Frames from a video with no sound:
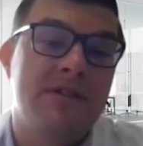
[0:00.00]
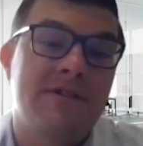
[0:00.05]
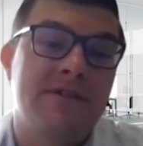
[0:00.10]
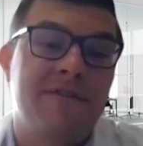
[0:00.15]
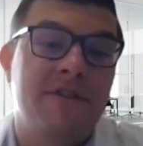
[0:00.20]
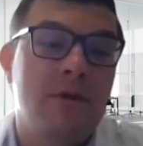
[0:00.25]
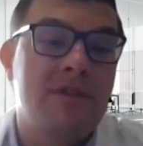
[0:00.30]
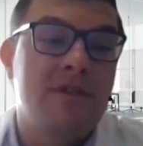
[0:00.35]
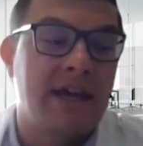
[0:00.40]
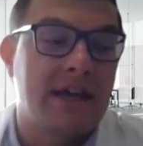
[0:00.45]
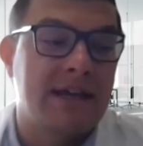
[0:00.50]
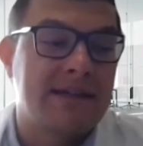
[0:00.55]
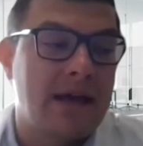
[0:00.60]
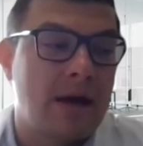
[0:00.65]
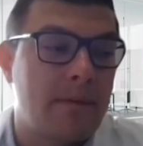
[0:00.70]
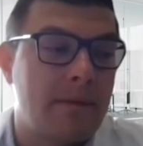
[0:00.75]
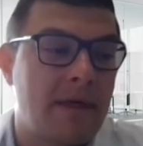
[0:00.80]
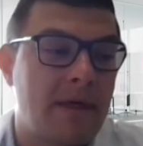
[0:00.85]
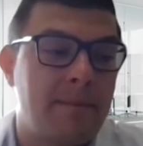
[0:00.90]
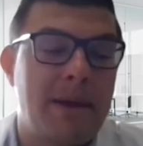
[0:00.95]
There's a few things
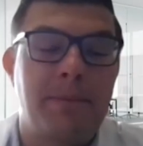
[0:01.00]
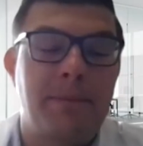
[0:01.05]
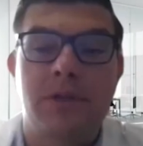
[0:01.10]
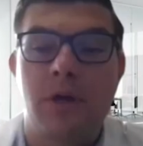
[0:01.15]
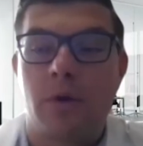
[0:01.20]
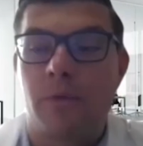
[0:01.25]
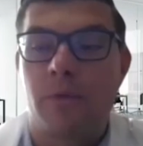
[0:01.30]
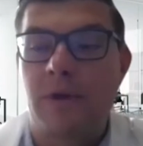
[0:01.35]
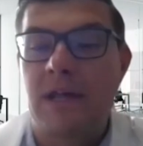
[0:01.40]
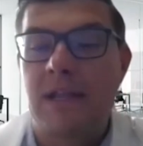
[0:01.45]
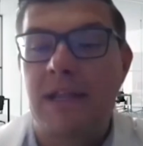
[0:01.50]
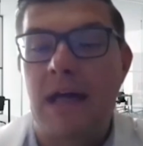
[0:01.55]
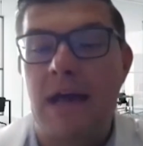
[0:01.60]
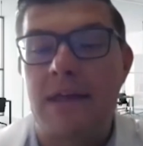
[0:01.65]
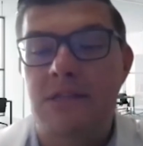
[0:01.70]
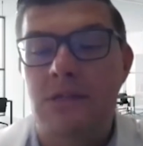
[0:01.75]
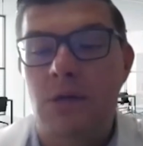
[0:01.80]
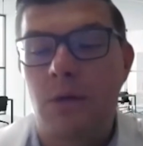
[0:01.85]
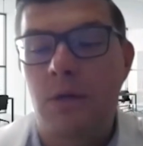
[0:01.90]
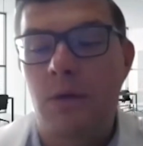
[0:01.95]
that people don't
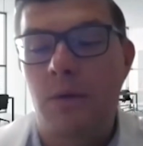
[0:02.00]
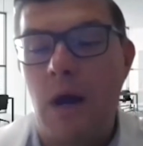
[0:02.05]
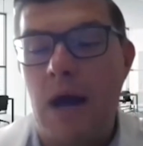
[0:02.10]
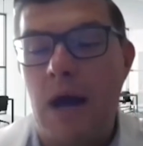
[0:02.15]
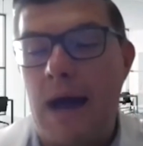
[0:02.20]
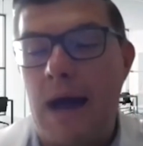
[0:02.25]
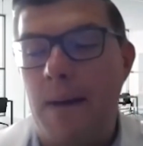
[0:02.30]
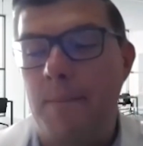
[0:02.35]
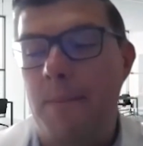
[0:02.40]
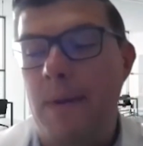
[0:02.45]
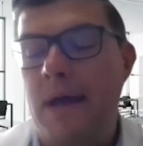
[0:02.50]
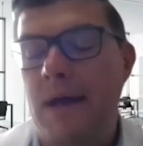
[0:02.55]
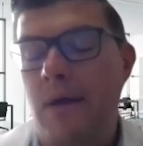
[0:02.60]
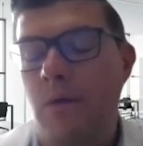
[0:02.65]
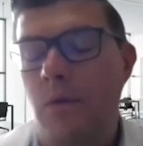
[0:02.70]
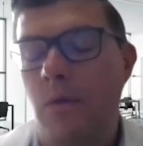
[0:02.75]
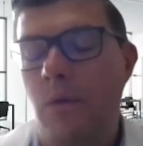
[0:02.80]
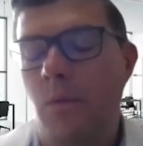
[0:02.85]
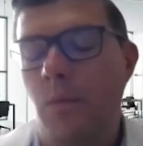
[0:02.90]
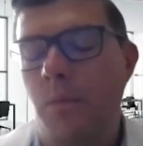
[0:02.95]
realize. So
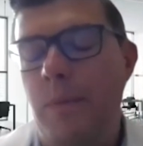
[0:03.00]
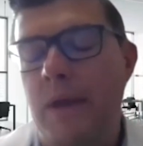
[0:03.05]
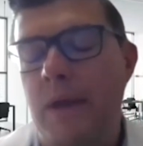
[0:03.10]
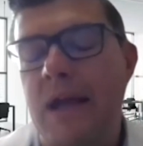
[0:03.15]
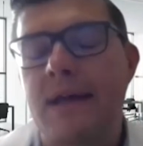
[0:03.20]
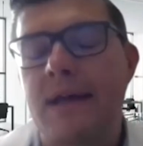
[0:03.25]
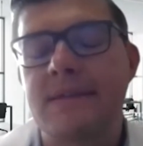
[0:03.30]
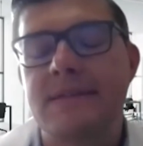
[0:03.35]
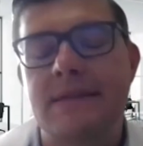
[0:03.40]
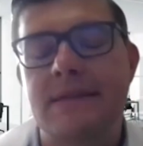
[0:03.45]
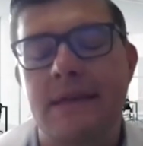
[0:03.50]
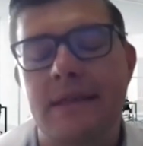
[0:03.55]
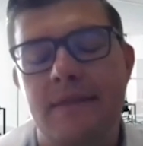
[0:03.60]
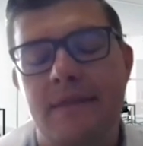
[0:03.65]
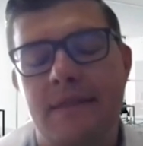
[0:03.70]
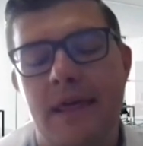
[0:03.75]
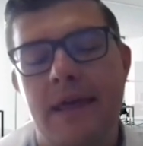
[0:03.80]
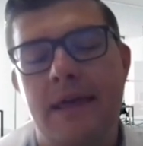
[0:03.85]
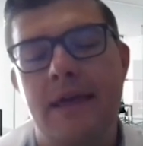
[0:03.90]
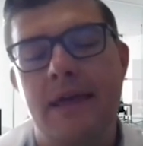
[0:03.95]
because
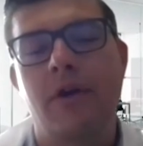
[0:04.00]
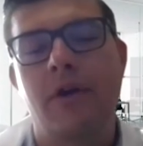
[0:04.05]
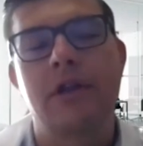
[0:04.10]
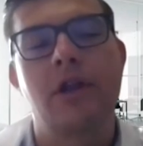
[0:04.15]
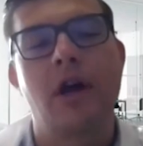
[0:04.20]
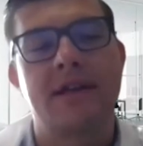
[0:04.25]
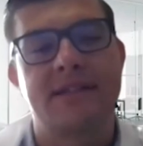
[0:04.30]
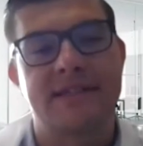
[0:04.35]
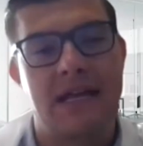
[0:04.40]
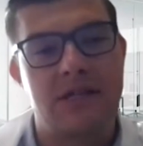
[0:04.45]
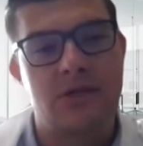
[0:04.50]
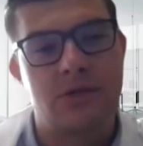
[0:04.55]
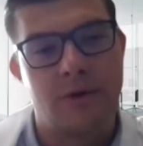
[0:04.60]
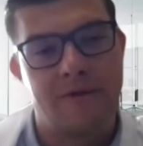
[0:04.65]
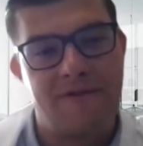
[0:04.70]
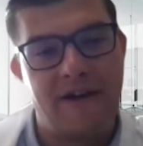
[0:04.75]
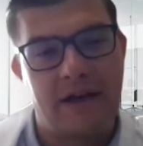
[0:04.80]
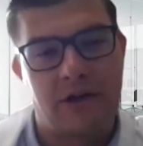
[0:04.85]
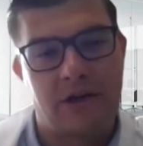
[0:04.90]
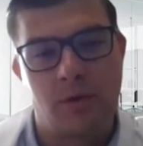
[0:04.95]
the hearing loss tends to
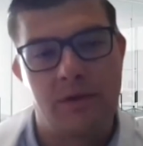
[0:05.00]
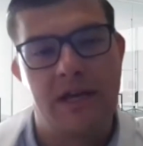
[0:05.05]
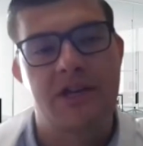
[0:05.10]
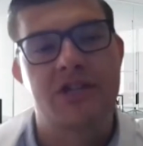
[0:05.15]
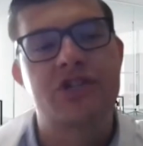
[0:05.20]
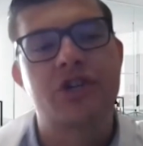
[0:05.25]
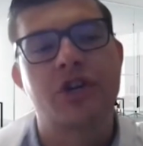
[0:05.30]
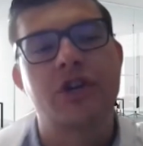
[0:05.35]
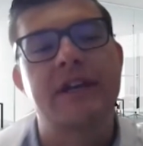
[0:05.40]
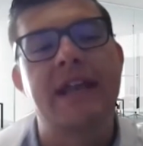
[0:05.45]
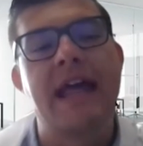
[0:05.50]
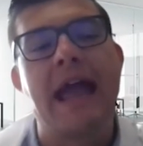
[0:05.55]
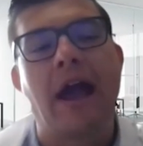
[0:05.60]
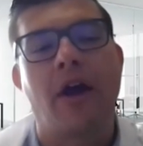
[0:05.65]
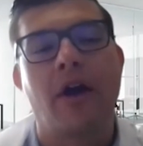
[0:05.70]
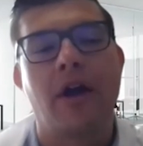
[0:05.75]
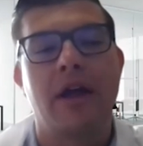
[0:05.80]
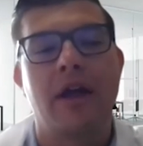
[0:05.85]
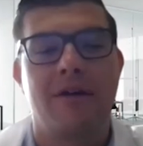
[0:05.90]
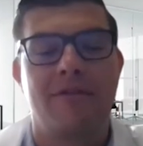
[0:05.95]
affect only a certain
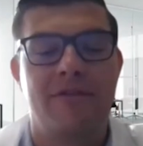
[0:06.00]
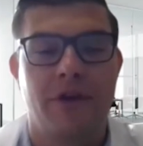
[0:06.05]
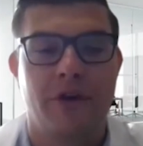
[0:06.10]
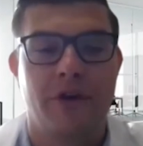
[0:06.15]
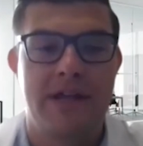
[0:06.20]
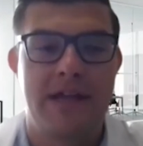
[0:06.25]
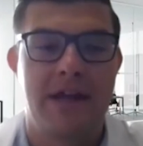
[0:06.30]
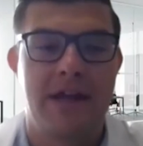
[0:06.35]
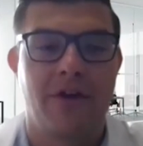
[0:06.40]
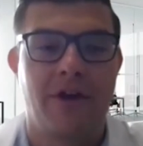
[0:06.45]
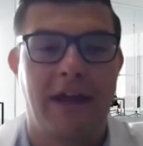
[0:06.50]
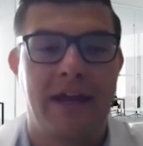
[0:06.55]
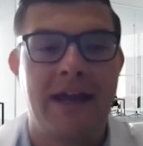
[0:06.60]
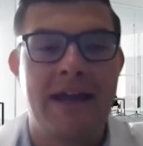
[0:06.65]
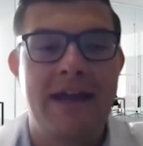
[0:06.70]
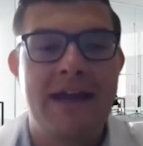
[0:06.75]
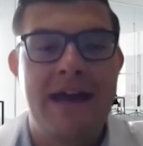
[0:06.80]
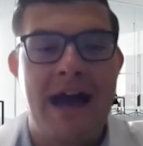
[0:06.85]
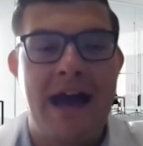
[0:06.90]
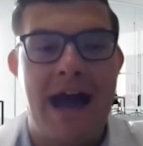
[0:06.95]
area of their hearing,
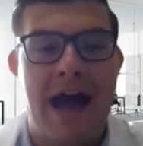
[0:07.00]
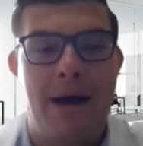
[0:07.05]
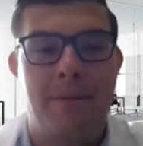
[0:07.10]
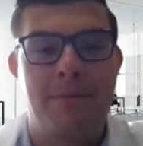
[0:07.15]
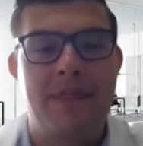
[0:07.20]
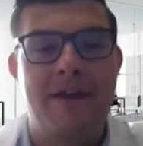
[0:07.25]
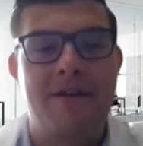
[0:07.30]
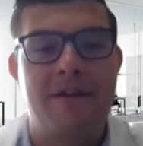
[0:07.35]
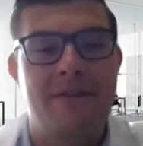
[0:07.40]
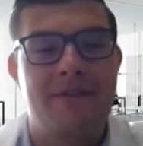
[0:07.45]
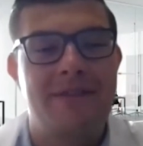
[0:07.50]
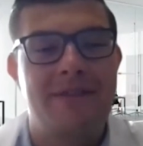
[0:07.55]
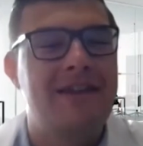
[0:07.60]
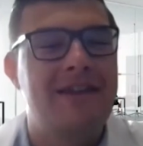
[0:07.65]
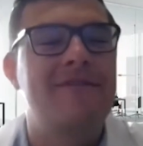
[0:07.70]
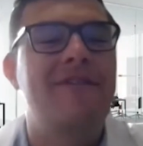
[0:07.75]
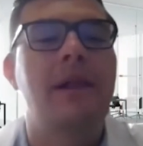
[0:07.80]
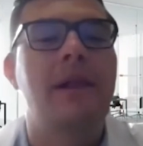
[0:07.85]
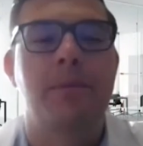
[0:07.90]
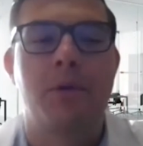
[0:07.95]
they
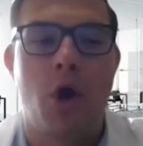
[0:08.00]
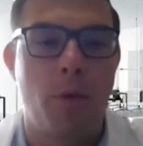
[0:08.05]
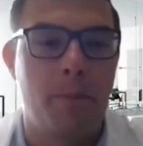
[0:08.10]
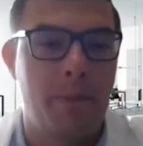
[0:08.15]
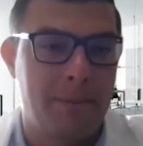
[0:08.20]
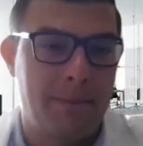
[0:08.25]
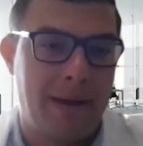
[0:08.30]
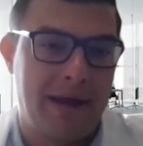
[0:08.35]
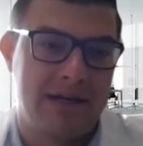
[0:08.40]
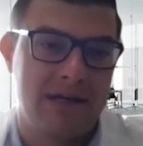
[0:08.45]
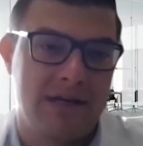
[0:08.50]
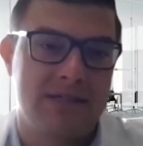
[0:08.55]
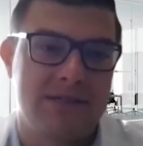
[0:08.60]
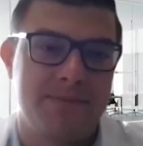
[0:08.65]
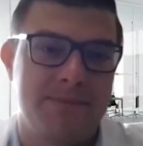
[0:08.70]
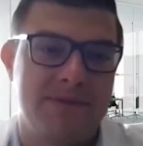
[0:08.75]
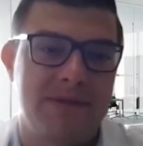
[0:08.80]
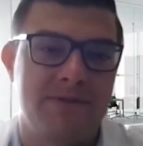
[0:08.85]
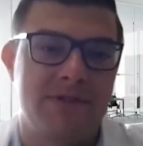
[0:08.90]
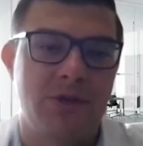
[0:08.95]
develop coping
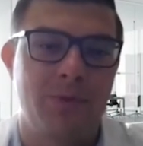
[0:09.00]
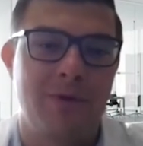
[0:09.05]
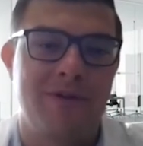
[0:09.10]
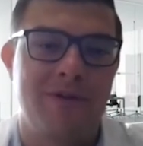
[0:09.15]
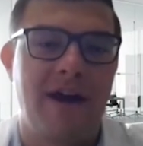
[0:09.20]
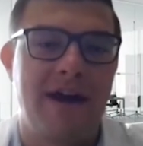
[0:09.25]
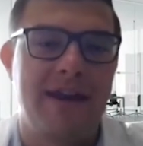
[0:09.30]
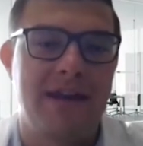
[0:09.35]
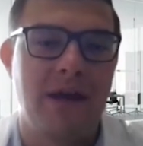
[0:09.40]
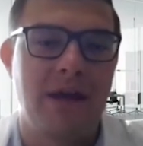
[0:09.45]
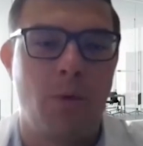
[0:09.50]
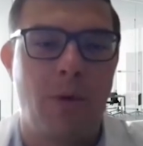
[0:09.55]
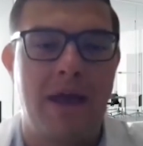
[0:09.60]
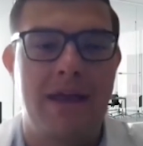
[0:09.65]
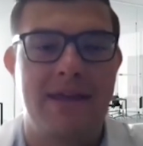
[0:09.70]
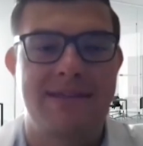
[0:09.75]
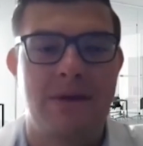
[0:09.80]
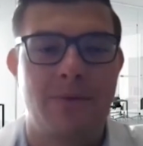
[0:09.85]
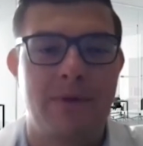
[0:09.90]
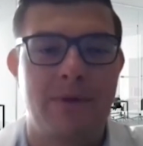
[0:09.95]
mechanisms. And so we find out
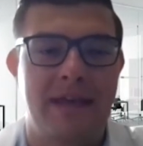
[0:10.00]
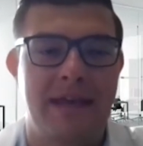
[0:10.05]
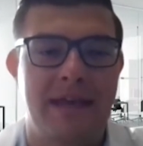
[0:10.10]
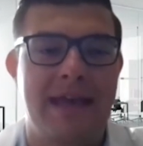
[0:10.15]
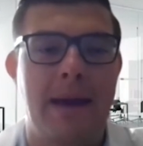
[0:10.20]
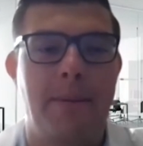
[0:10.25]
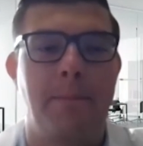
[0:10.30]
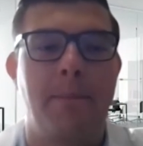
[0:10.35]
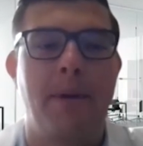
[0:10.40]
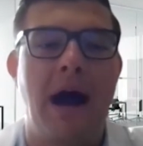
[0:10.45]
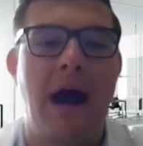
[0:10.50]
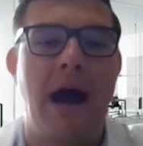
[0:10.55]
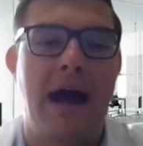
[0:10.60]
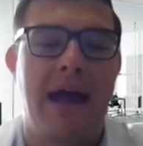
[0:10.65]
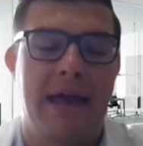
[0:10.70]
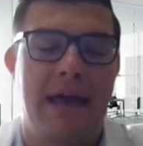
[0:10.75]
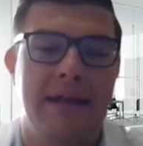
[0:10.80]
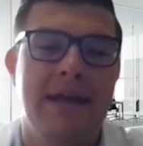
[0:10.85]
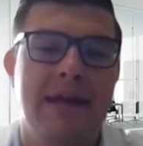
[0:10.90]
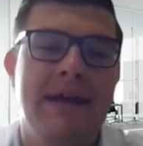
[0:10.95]
ways that we can get
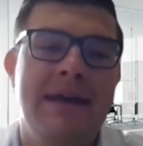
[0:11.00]
by.